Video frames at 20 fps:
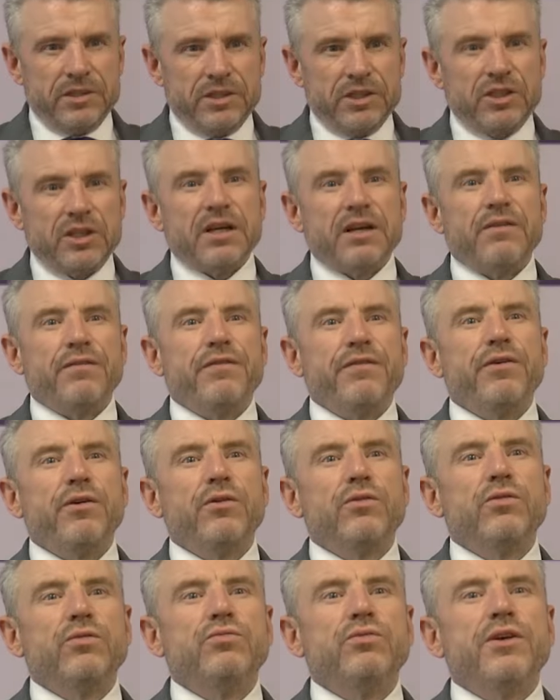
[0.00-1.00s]
So I can
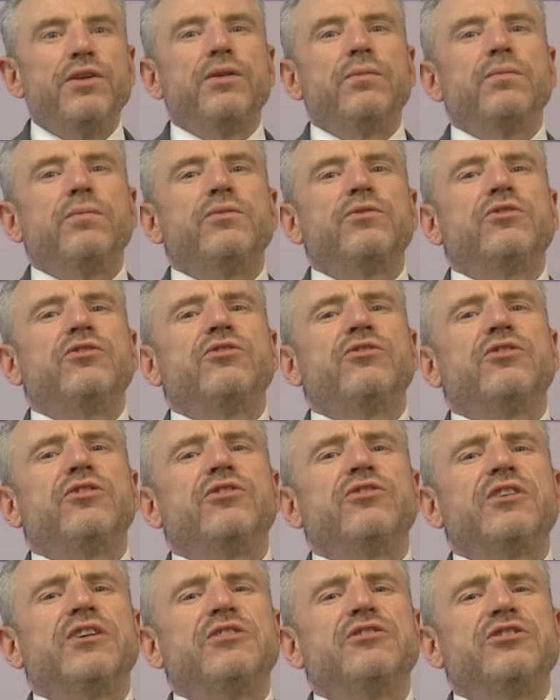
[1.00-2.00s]
feel the rhythms of
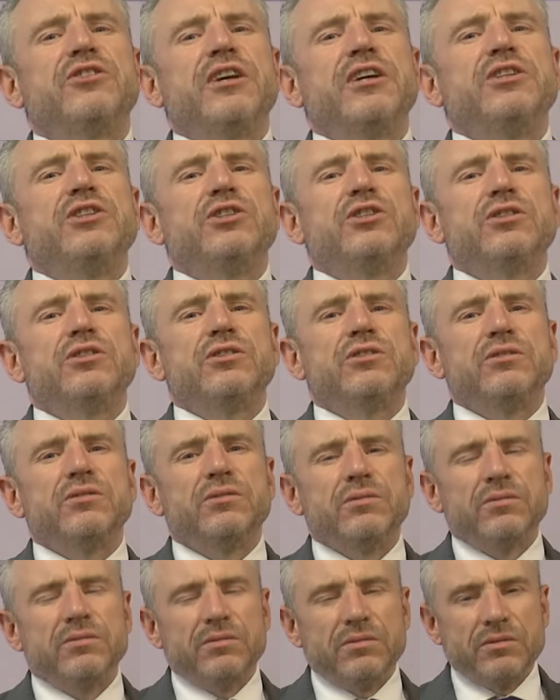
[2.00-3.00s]
the sensation
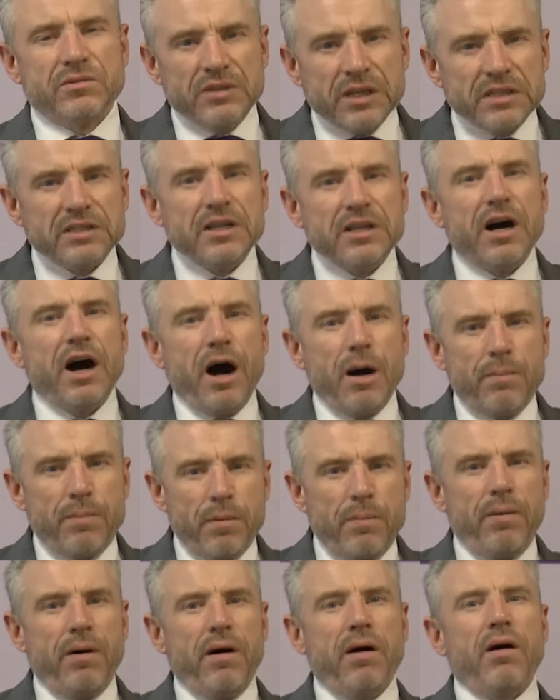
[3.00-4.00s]
in the
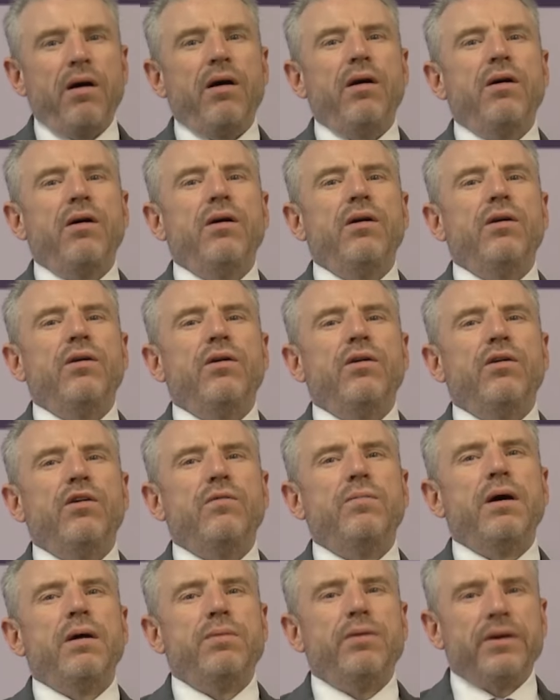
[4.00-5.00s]
upper part
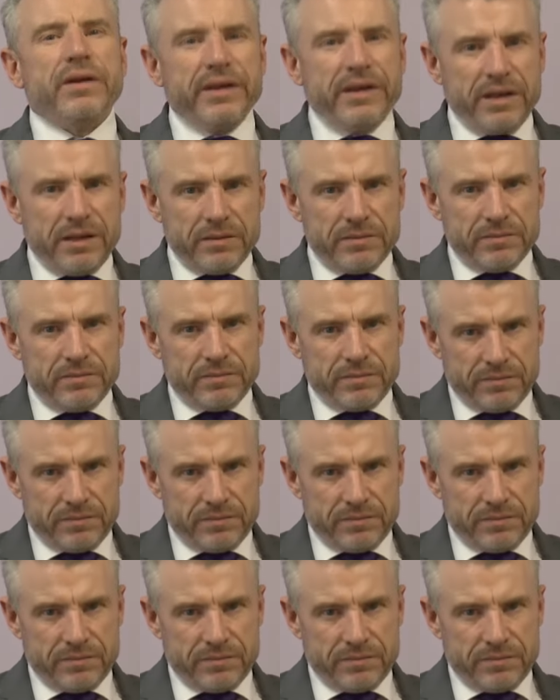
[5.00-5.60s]
of my body